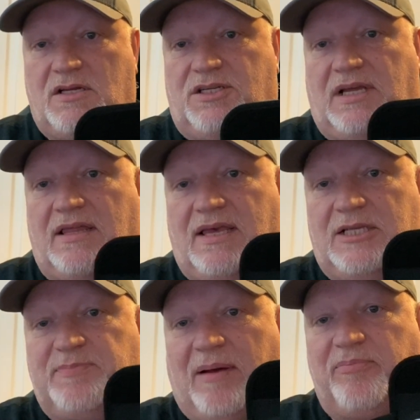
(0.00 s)
check
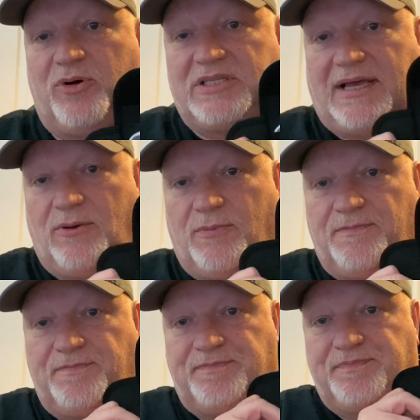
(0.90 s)
these bad boys out,
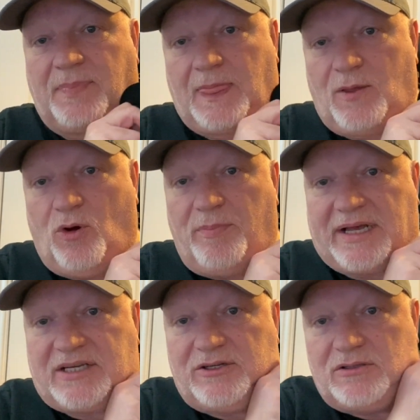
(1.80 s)
or
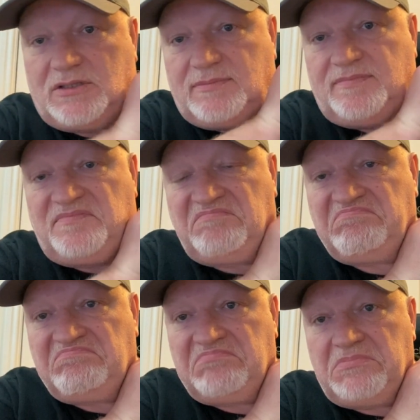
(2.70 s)
bad girls.
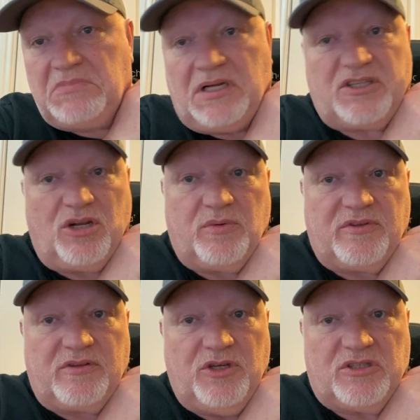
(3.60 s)
I don't know
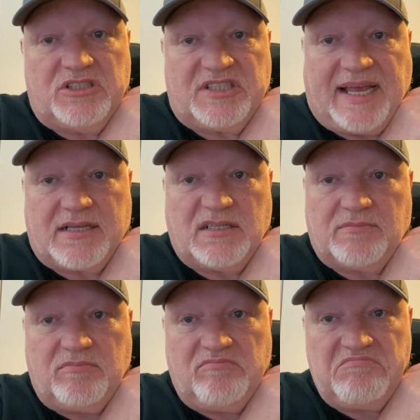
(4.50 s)
if you can sex
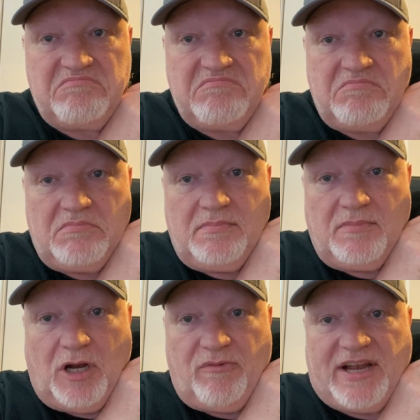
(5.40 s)

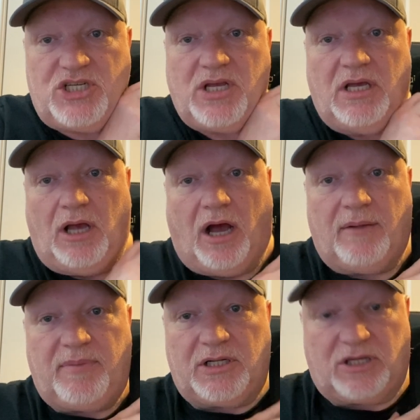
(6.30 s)
a wrench,
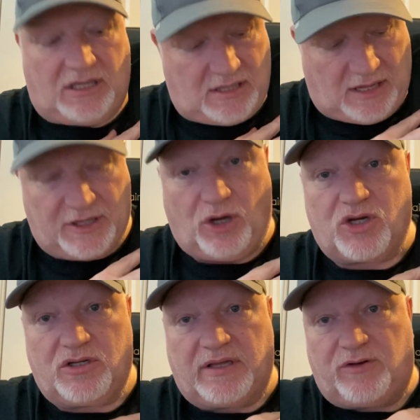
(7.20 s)
but look at that. They've
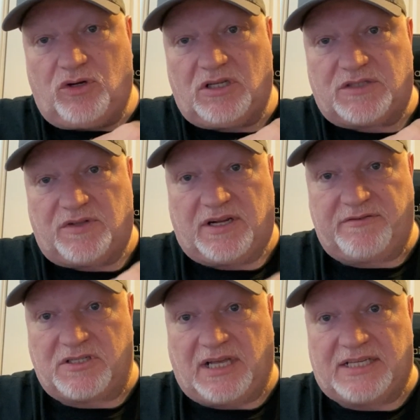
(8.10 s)
got the colours for the
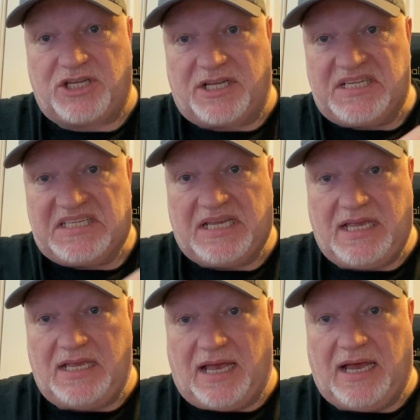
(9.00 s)
different sizes, so you can
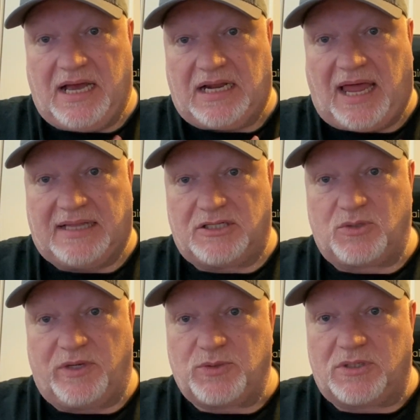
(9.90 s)
see at a
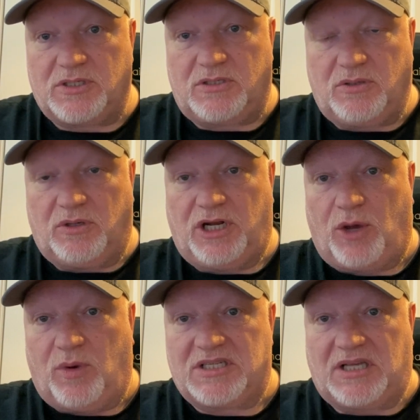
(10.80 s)
glance which one's, you know,
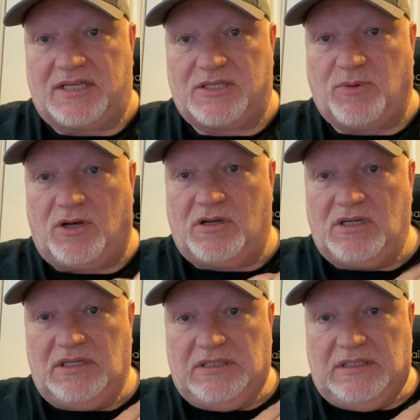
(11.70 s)
what size is what.
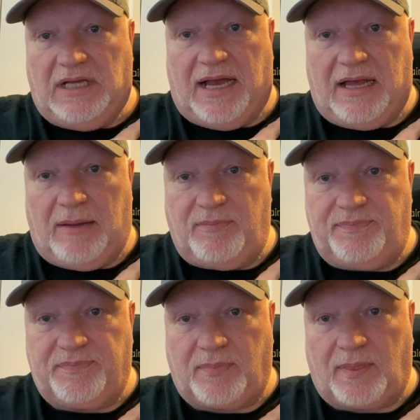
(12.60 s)

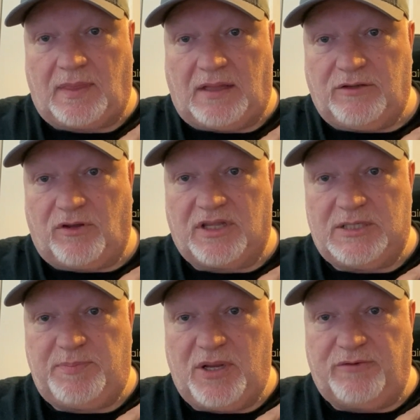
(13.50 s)
You've got these
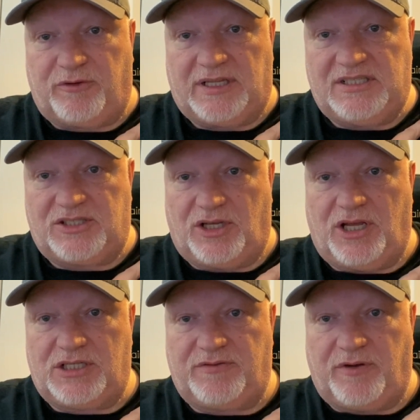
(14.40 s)
beautiful
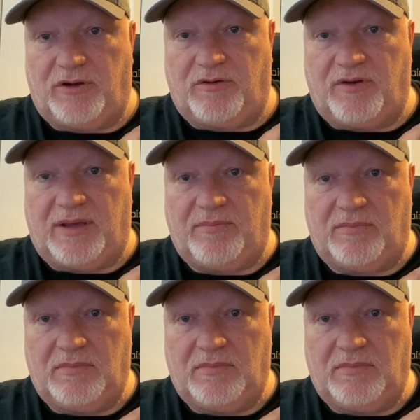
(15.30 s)
inserts for